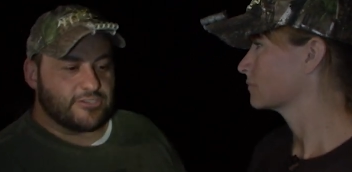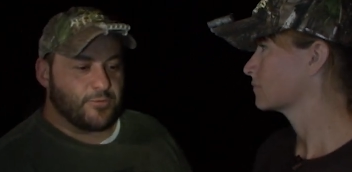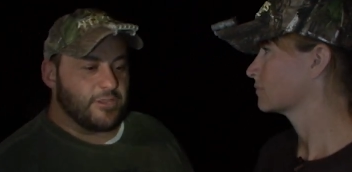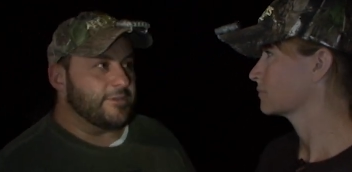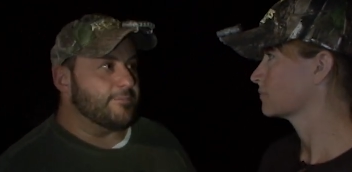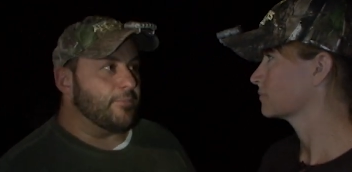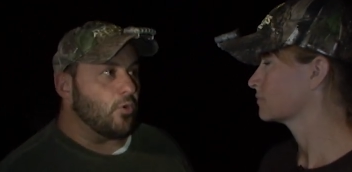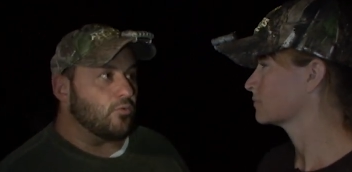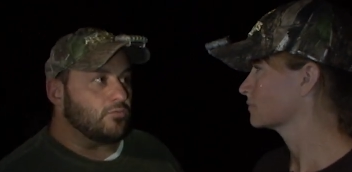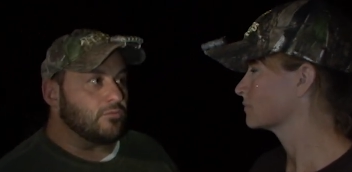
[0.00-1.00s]
Speaker 1: to bring them in the
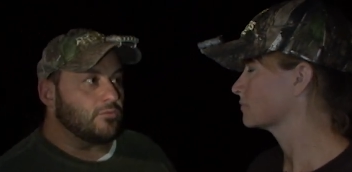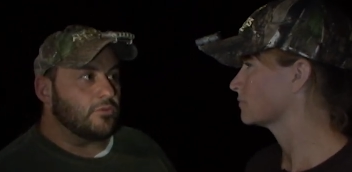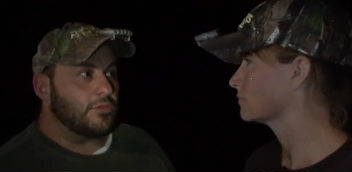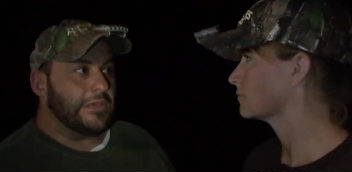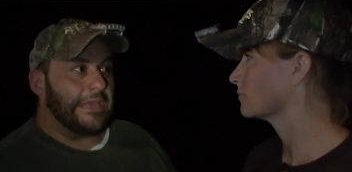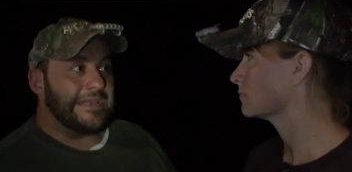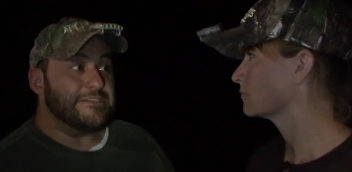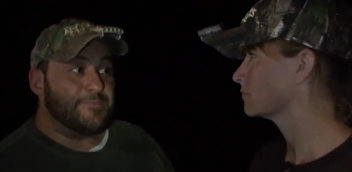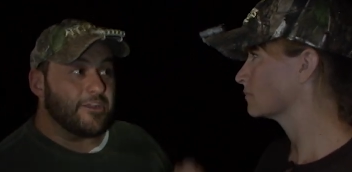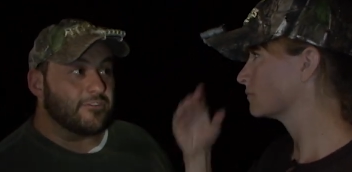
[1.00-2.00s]
boat. And he's
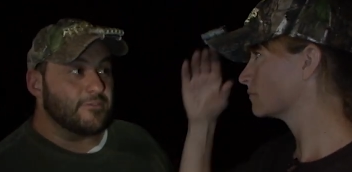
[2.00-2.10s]
bigger than the